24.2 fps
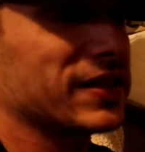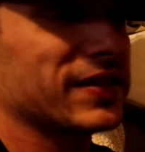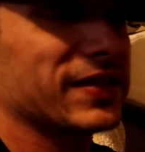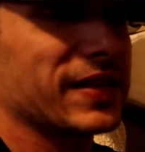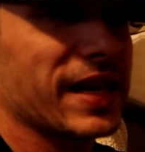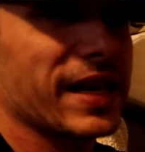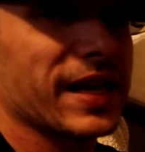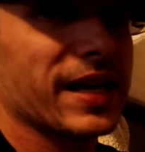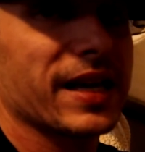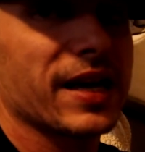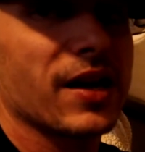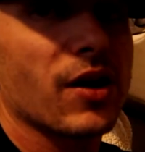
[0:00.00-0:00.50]

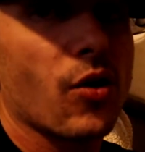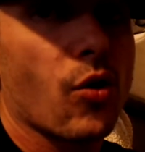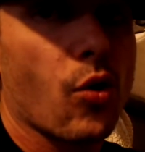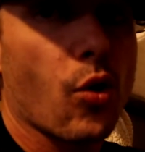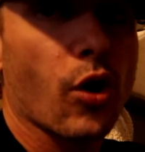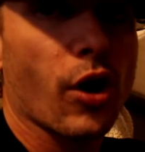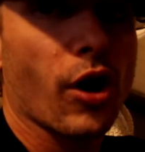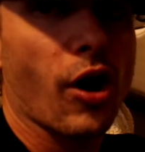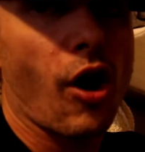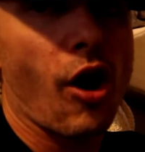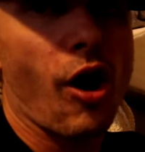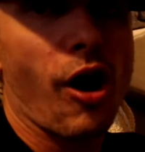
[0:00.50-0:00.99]
sync
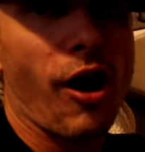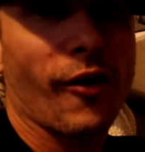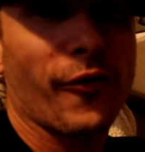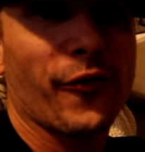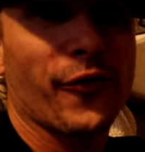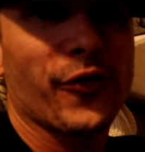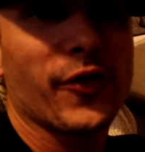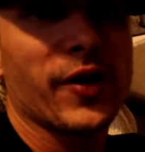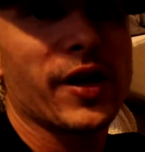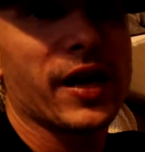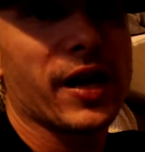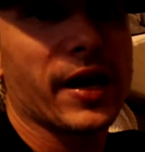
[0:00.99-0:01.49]
or off
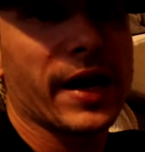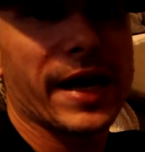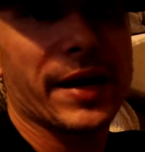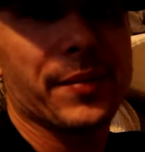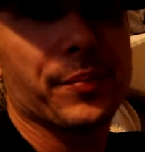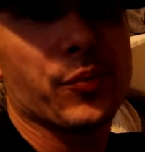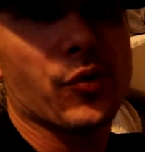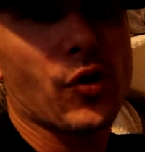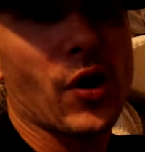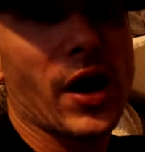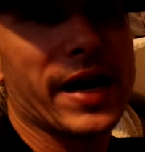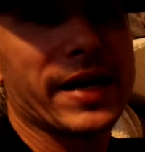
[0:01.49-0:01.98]

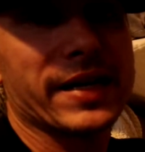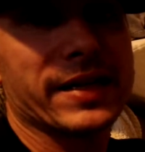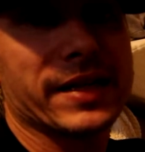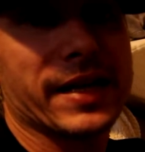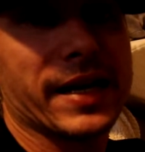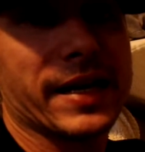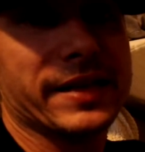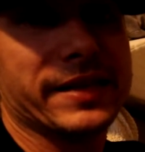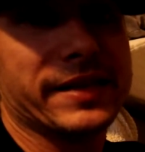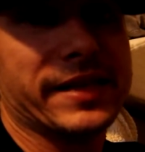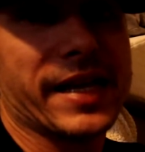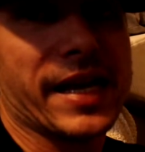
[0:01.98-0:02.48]
and bright
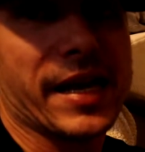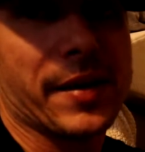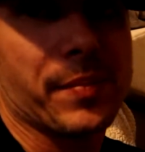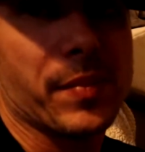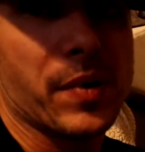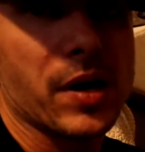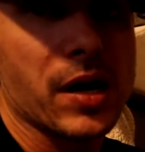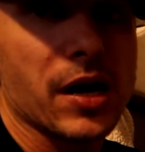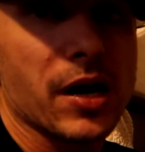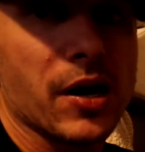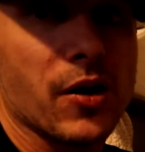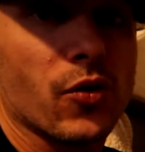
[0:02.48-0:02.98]
and dim
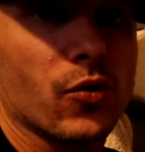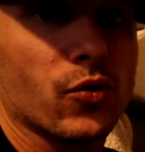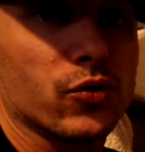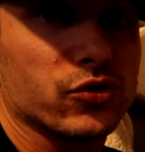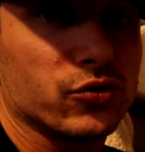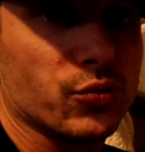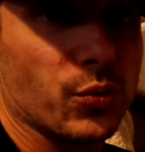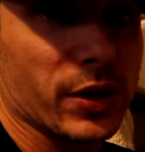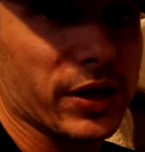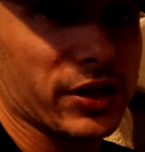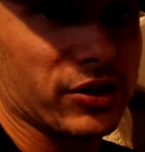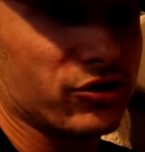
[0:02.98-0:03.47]

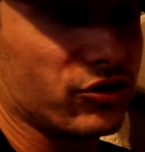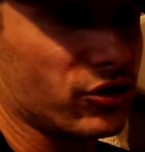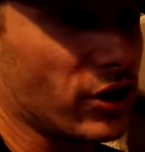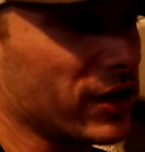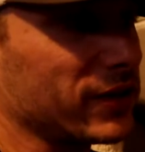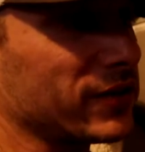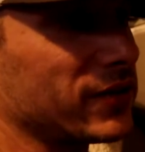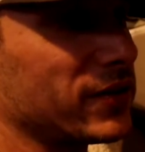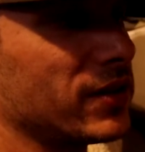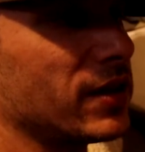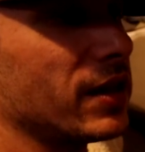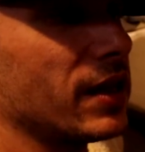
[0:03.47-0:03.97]
with
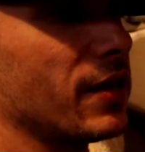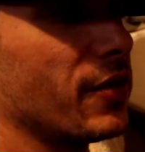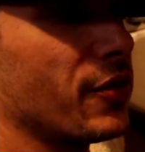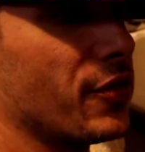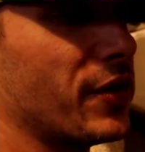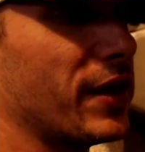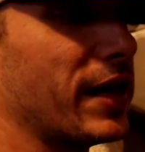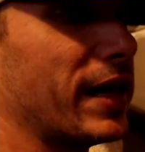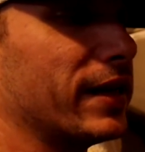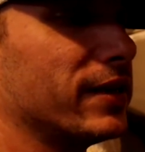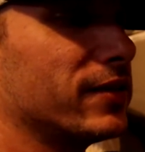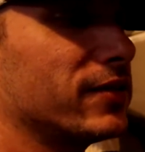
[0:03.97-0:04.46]
just
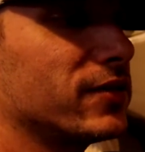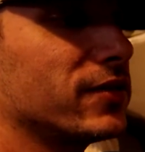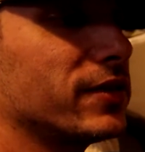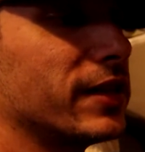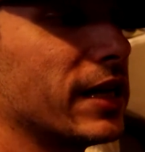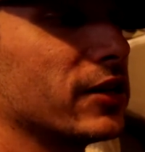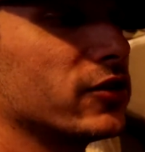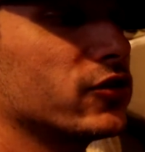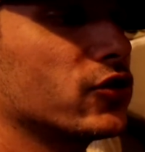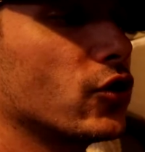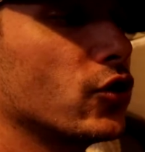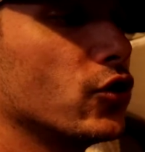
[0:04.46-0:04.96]
this.
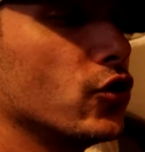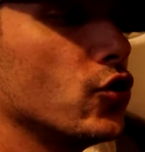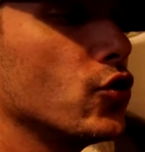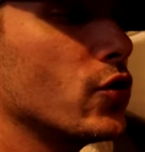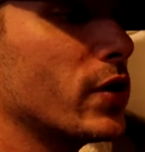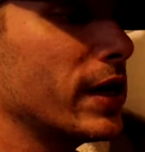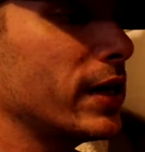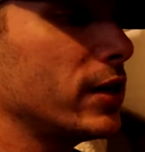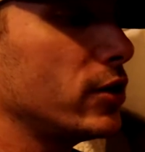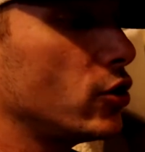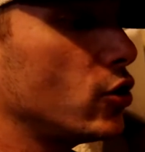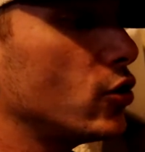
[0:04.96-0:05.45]
Now, so you
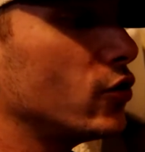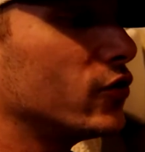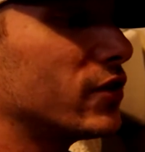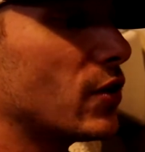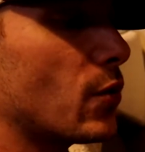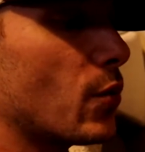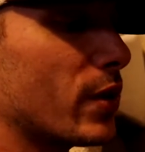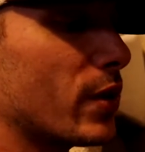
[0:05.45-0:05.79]
can use it